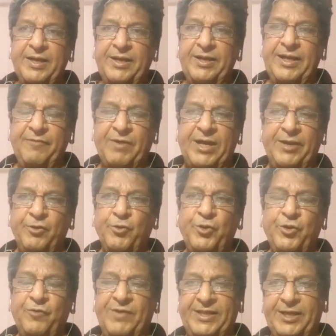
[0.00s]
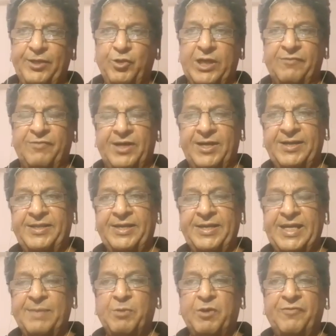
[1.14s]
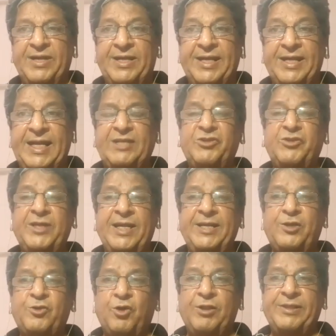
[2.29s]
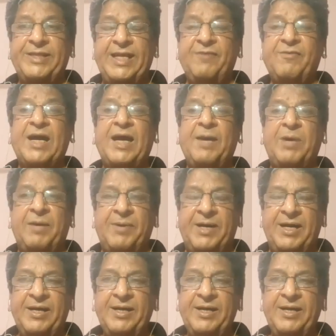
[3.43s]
if I don't know whether you have heard the name of a great saint called Devra Baba.